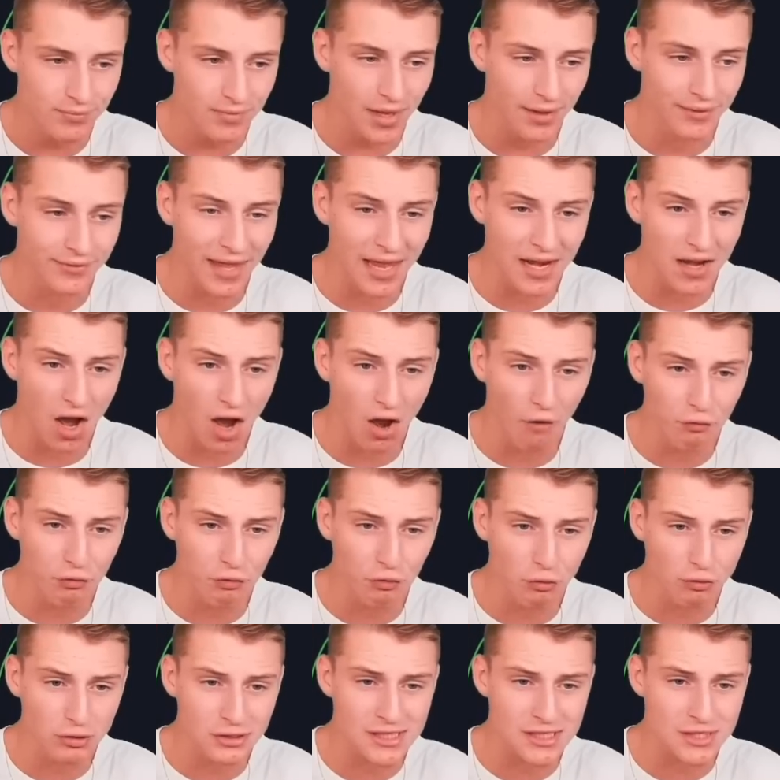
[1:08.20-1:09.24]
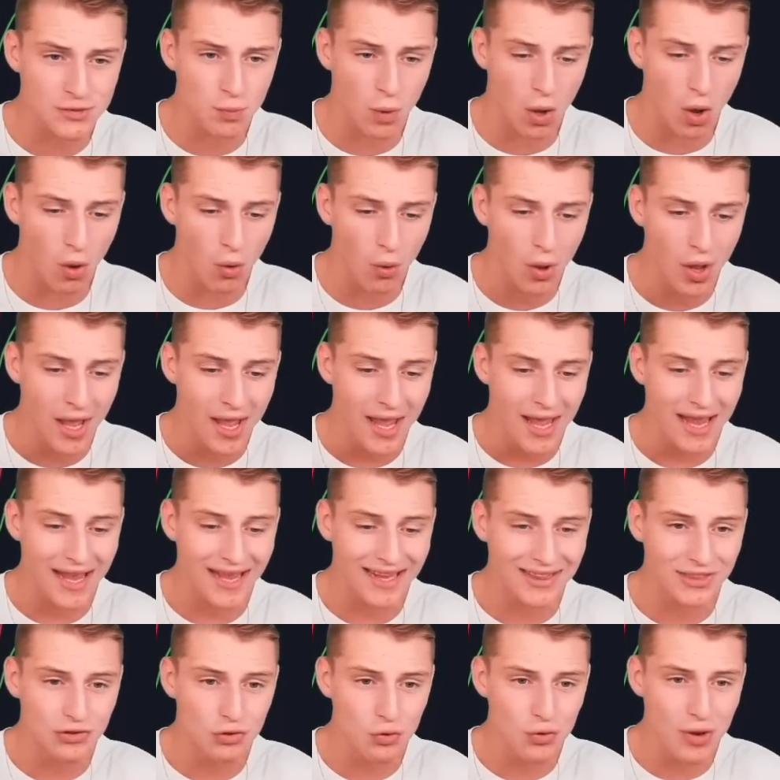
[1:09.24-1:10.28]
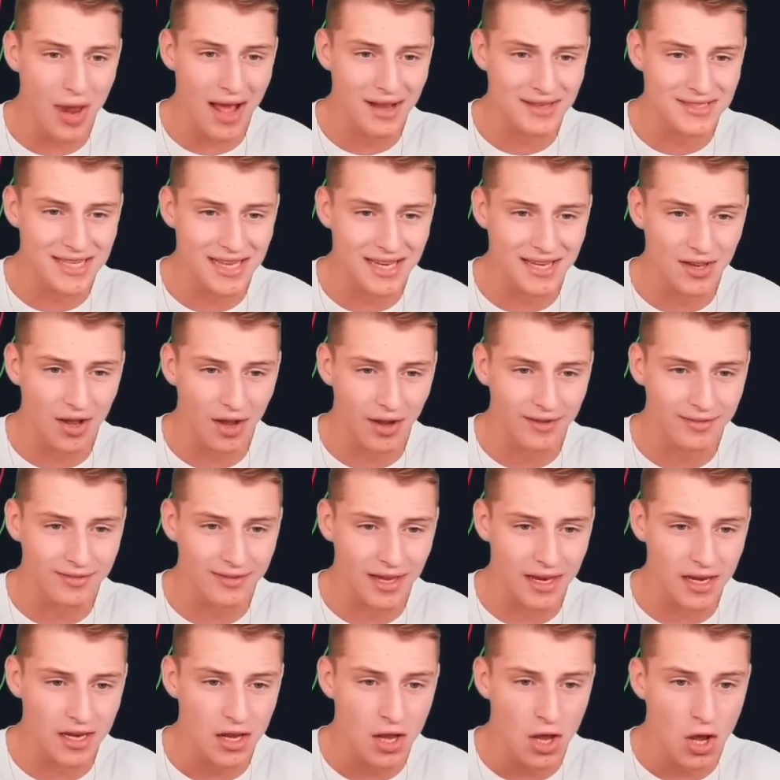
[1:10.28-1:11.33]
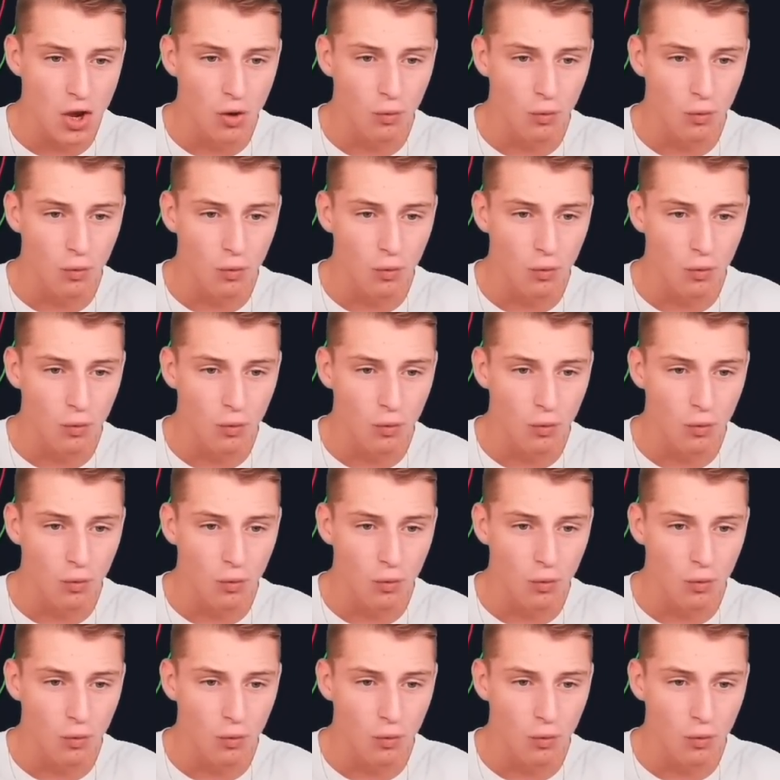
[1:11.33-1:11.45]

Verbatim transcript: Then afterwards as well, in 2019,